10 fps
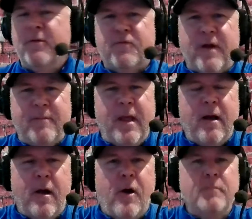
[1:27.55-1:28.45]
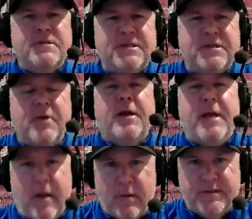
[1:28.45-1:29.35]
from the home
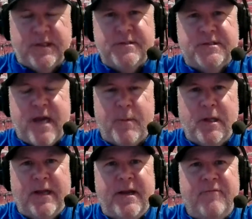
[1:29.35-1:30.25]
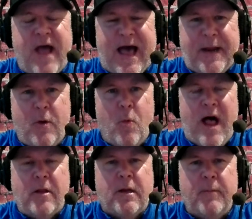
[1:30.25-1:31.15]
studios in Summerlin, Nevada.
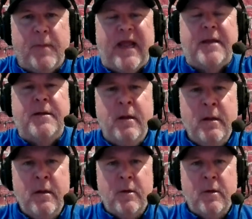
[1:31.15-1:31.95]
Welcome in.